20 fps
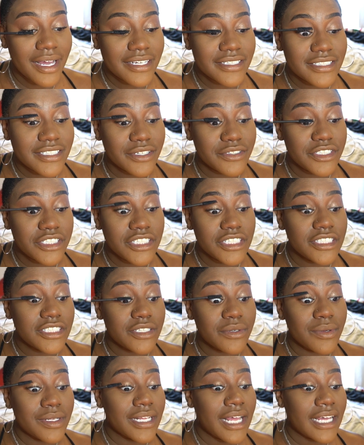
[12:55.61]
And so she's
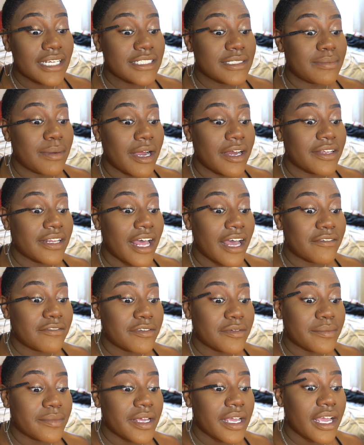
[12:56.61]
the one that inspired that
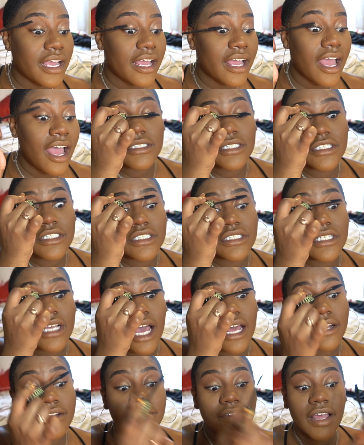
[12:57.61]
for me to just
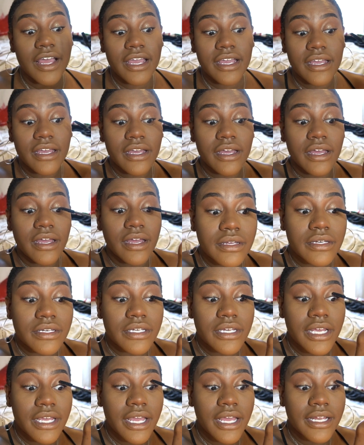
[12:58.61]
kind of like
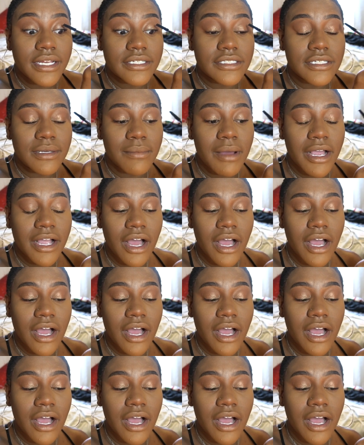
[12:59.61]
dig into my